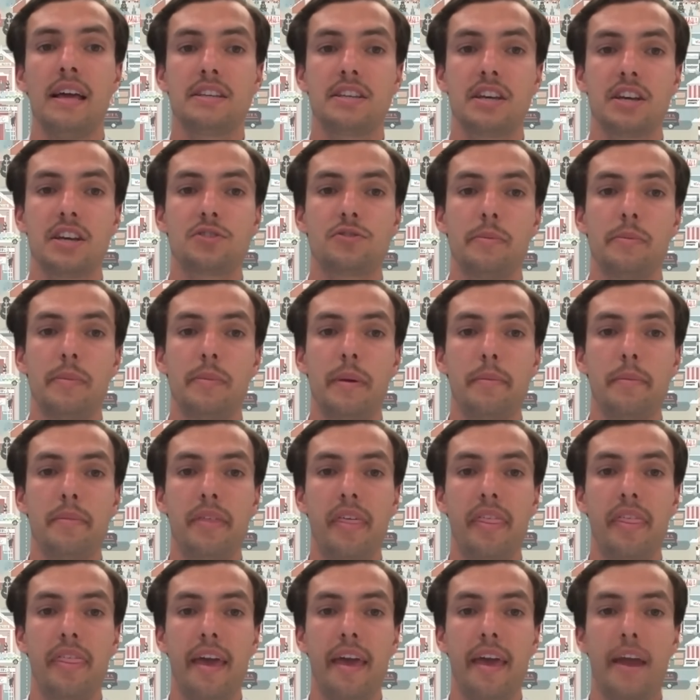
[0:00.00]
just remember
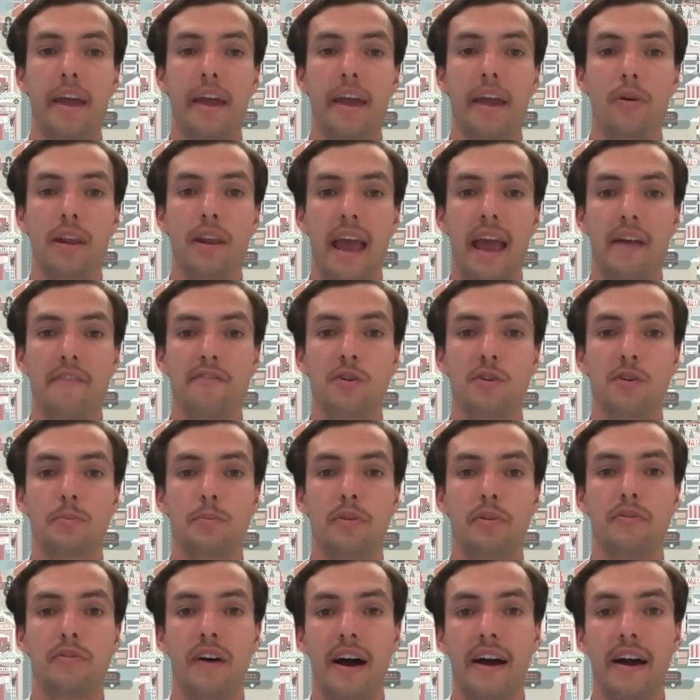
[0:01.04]
that they only have to
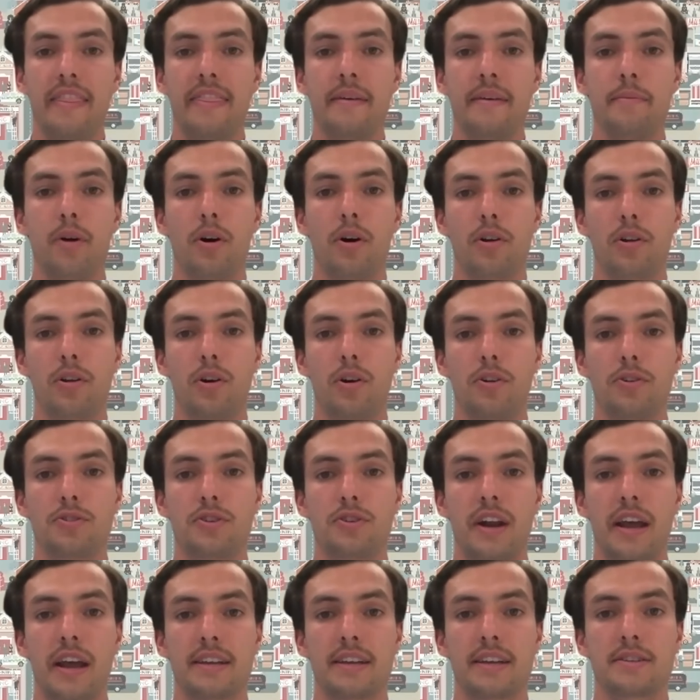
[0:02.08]
provide them on
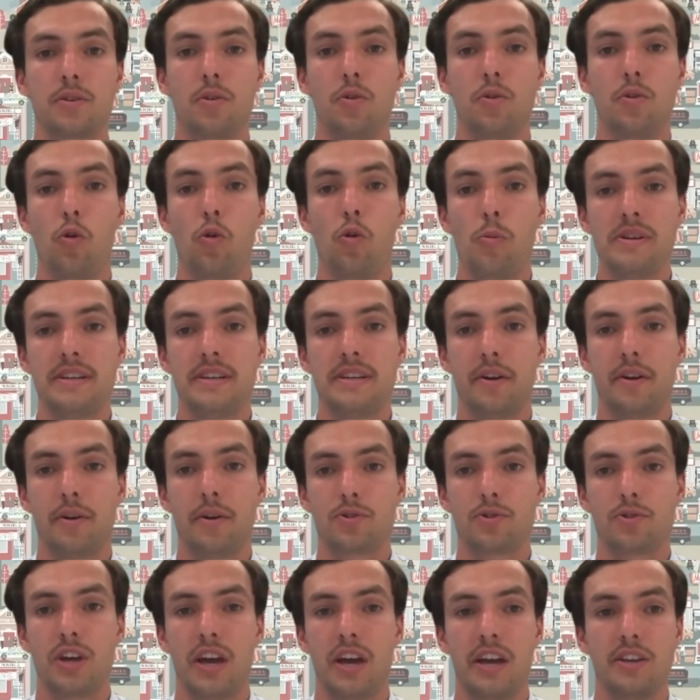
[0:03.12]
contracts or
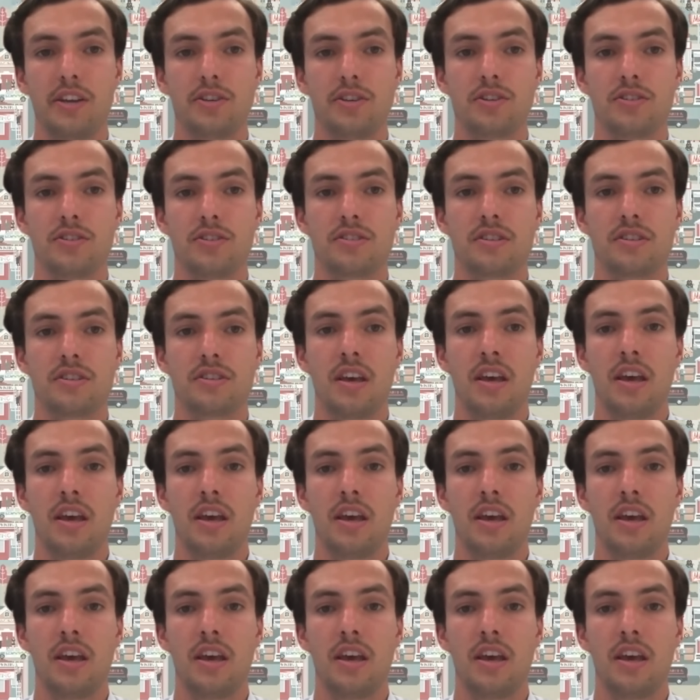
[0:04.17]
material changes,